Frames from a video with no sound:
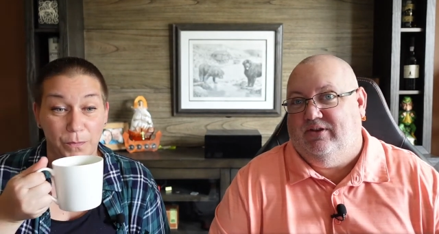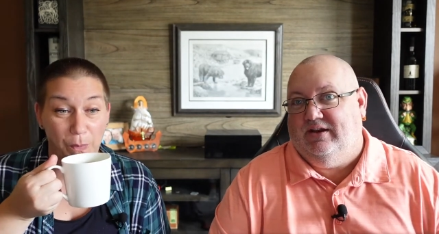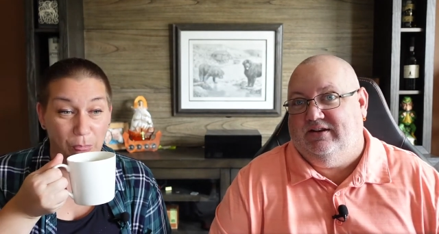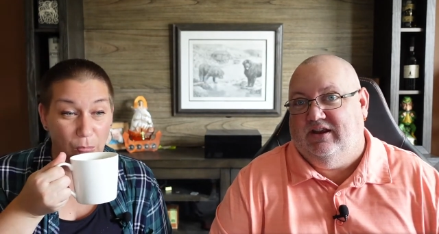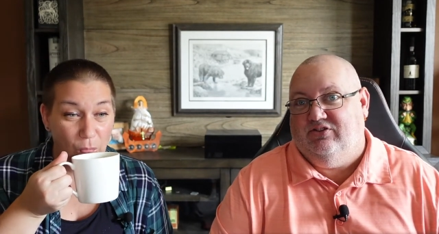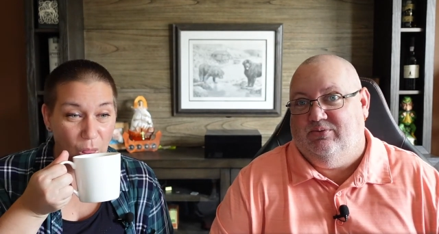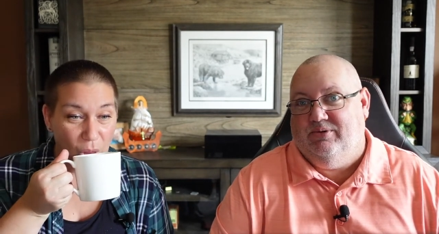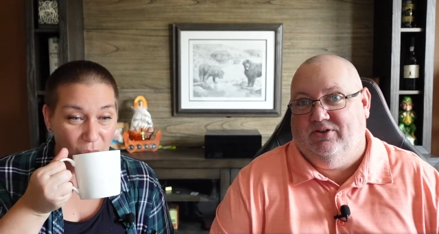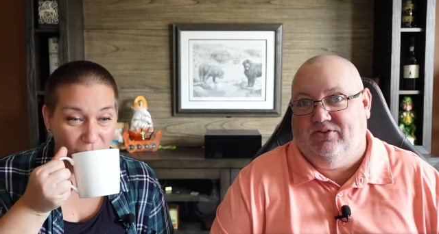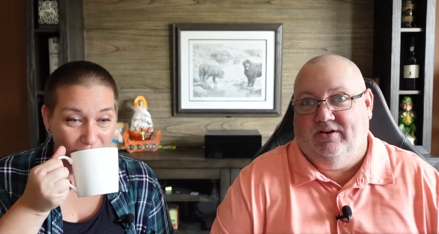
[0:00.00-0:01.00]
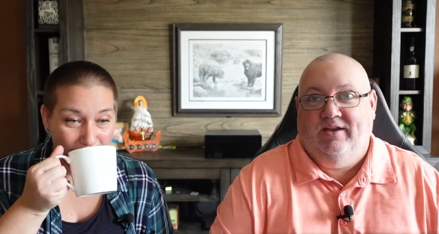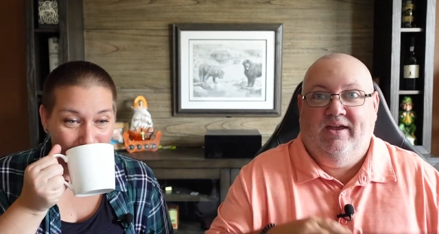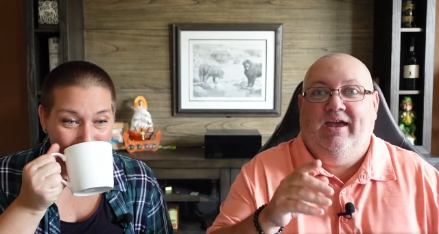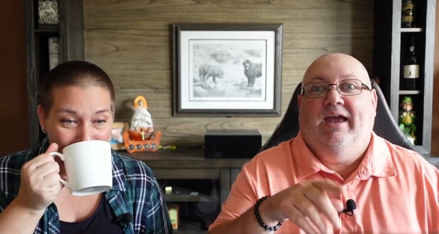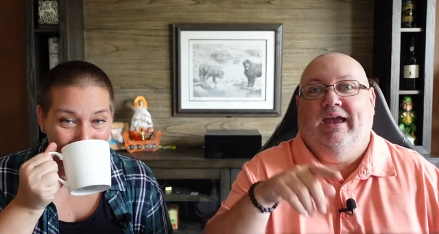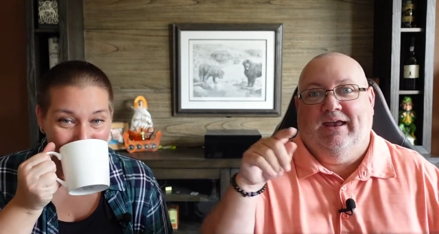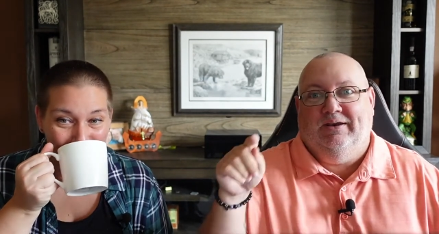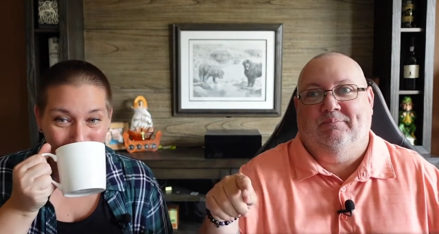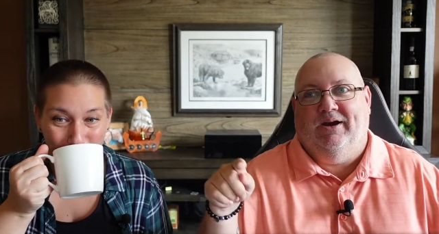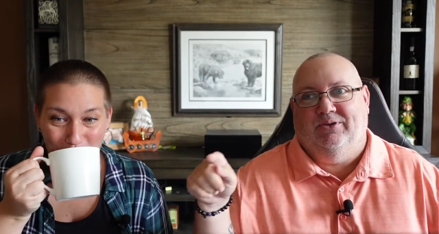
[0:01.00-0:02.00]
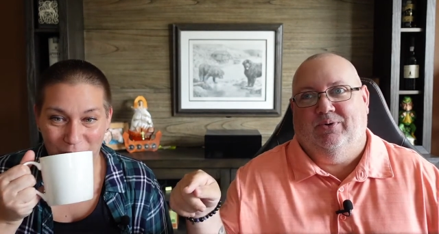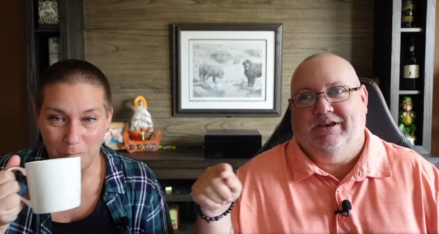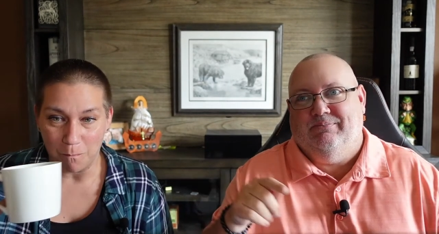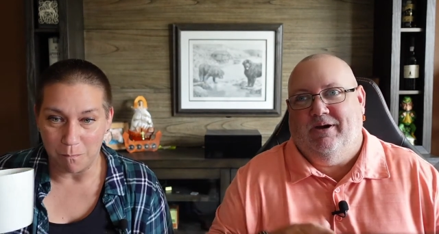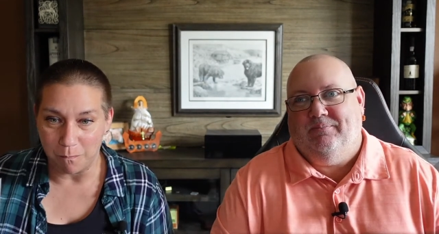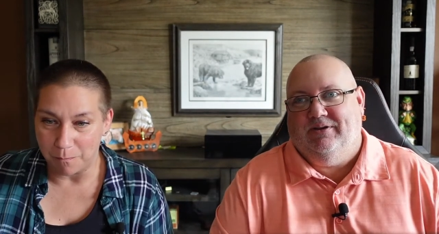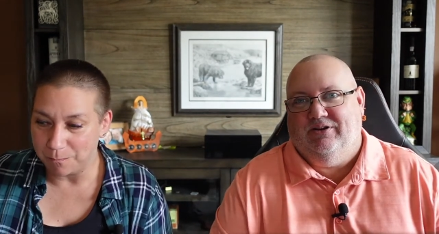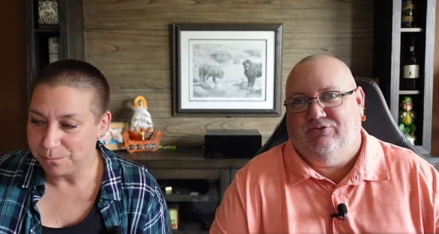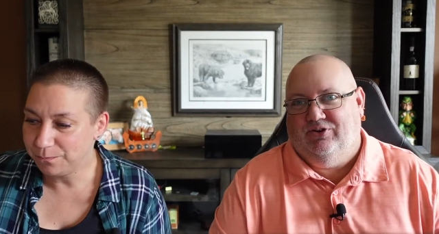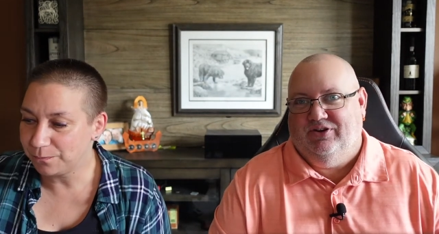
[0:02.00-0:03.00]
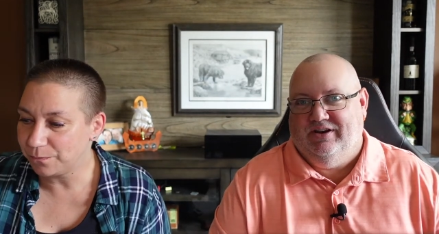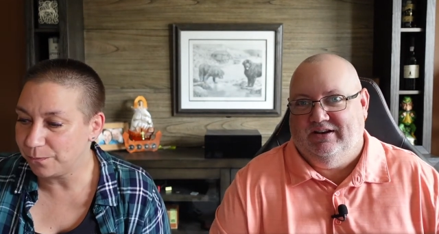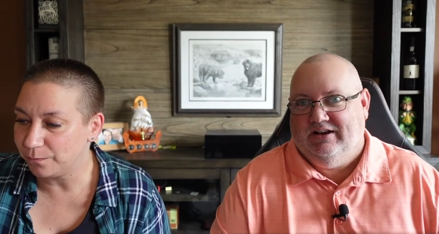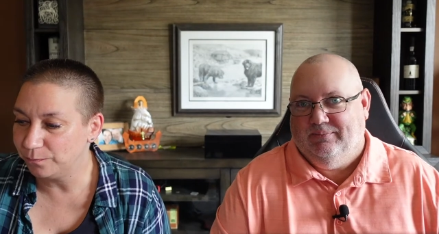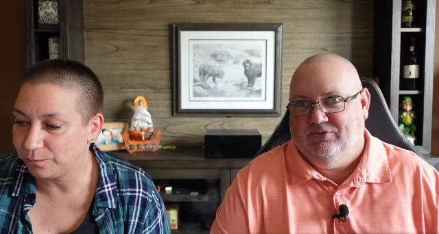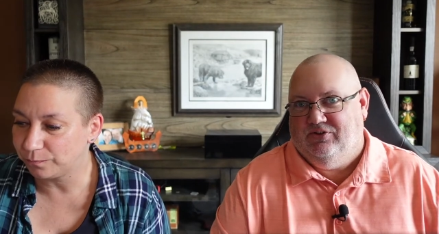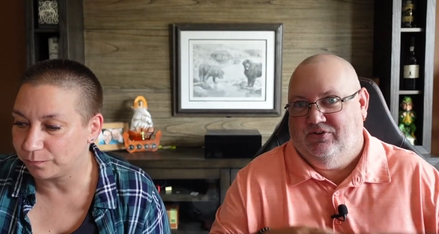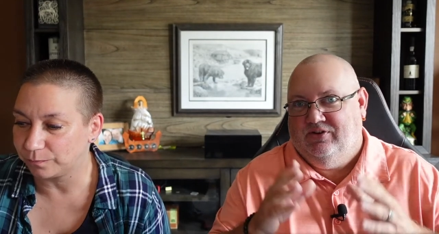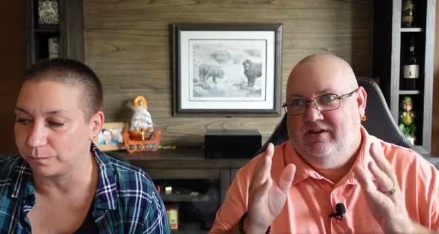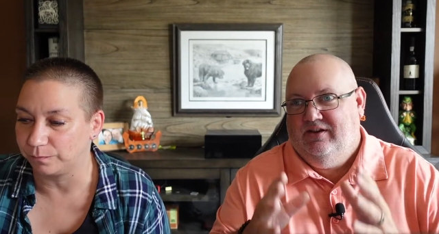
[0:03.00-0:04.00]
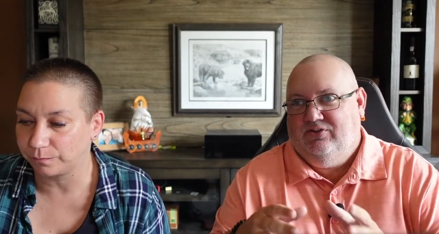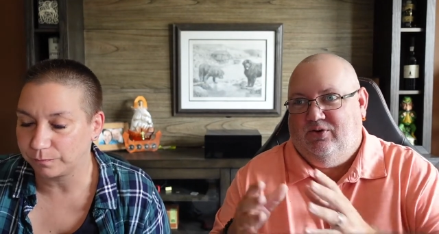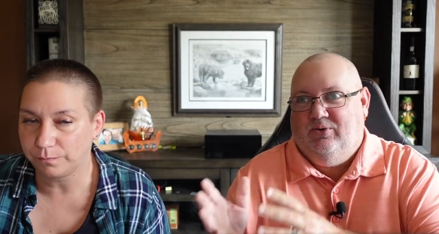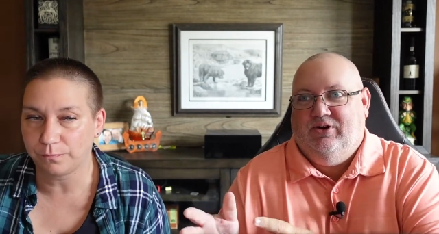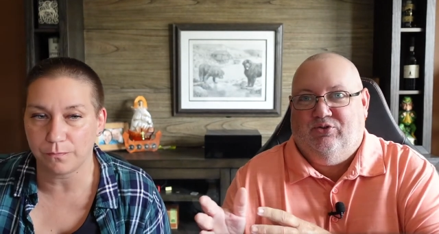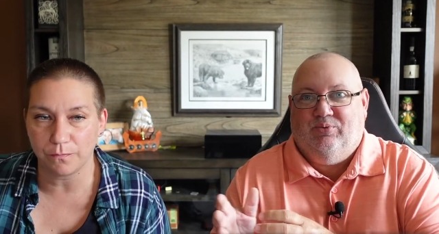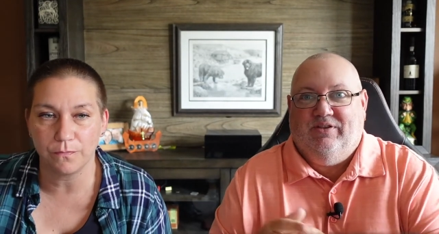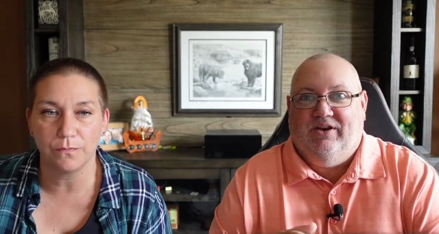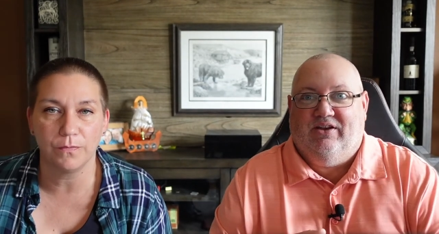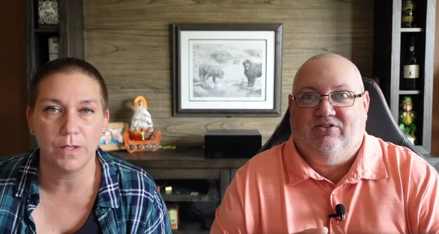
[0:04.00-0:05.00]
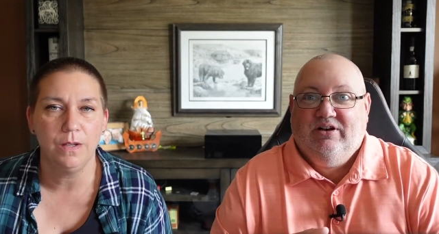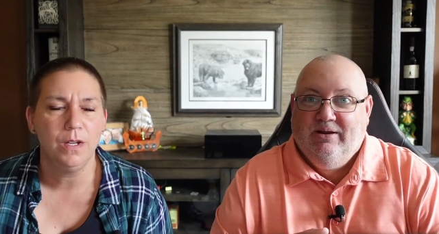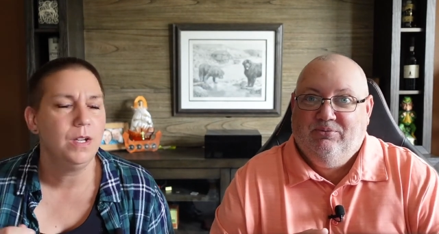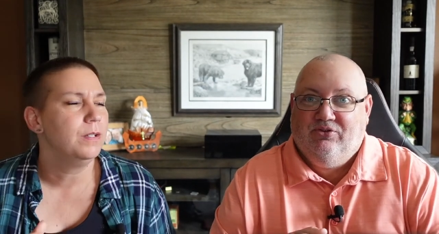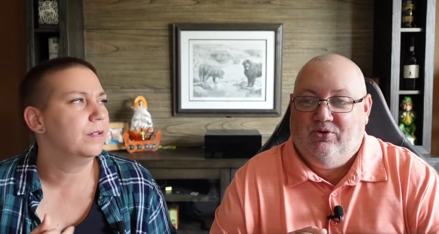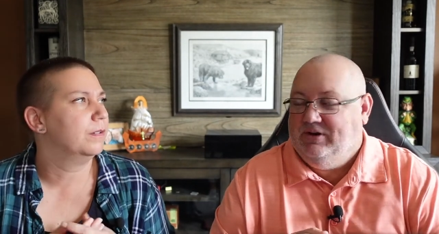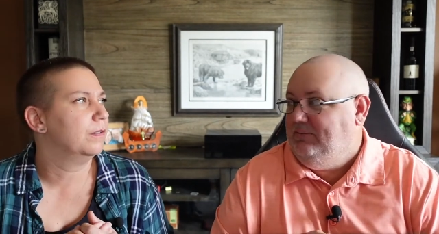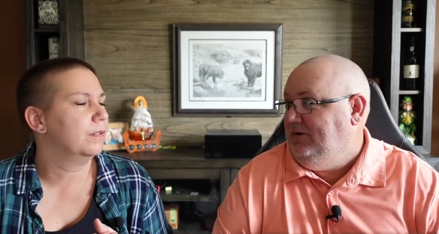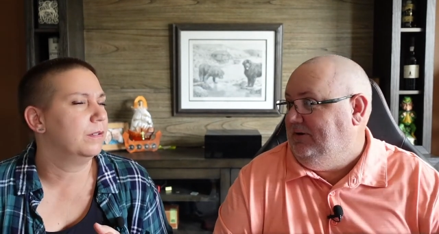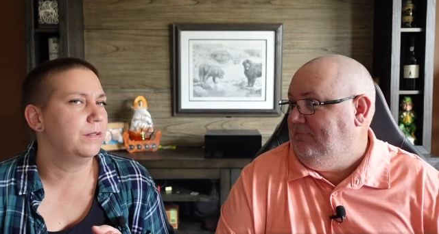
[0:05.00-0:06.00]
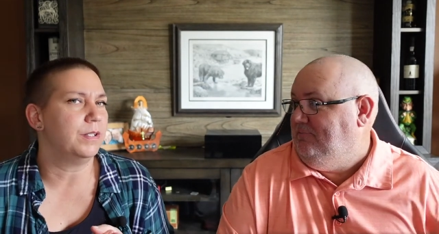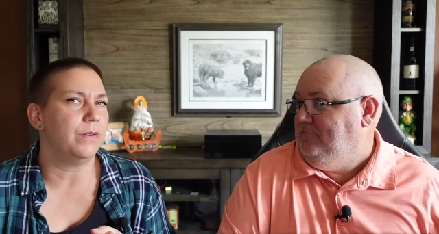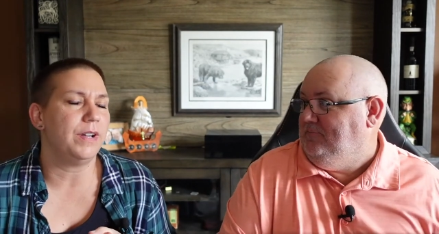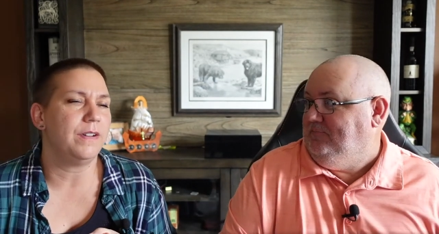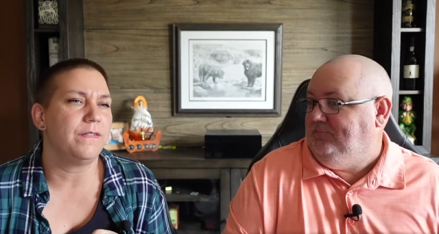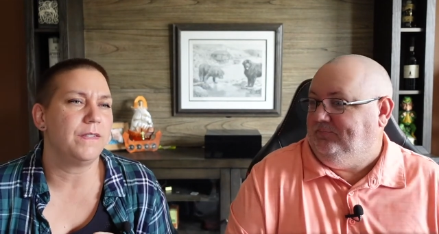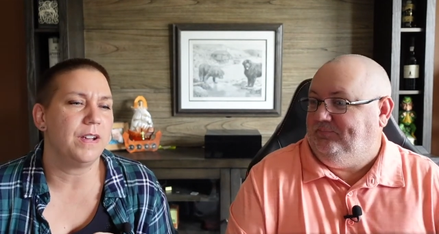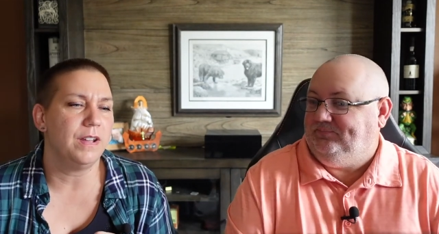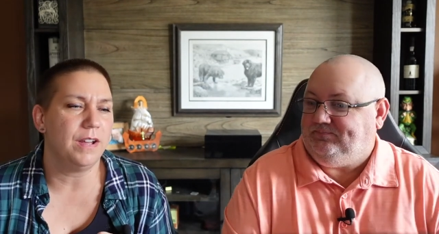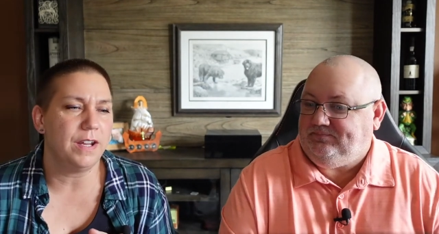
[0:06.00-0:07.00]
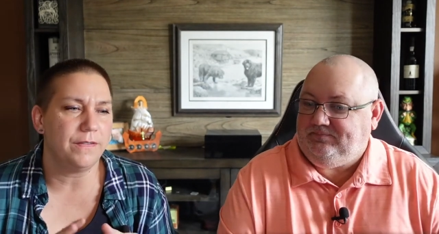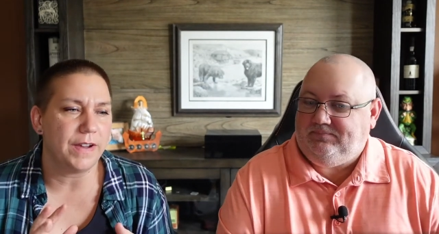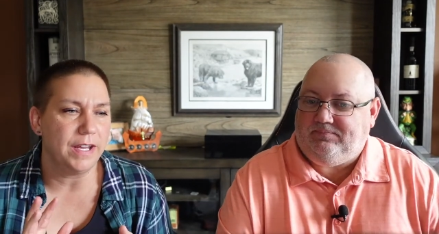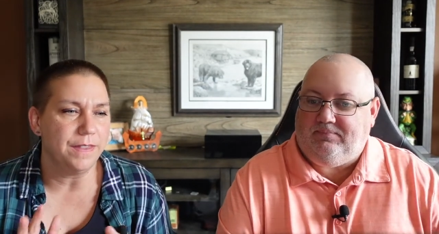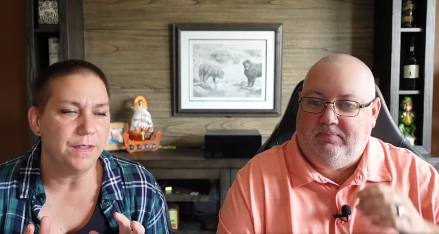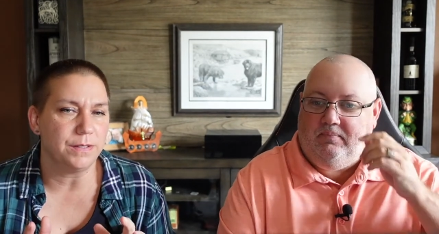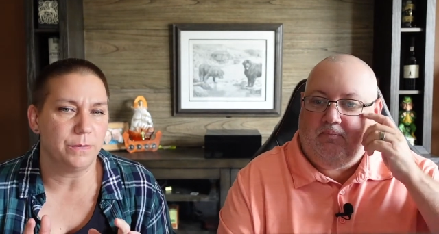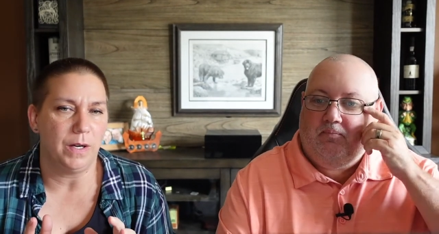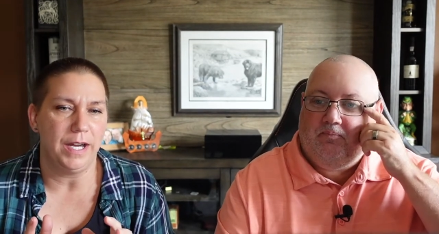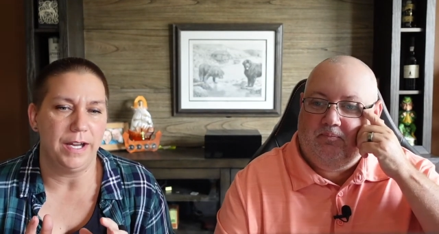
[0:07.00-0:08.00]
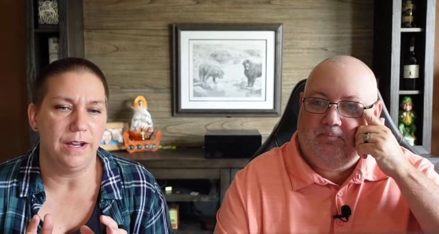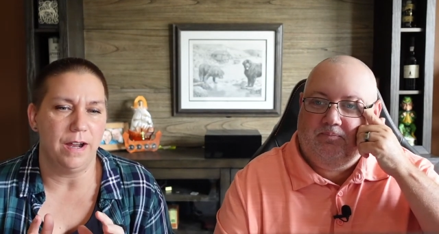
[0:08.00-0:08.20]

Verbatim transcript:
Speaker 1: that in case you miss it. And by the way, you might be interested in eclipses. So here's when the next eclipse is going to be.
Speaker 2: So if if I get this right,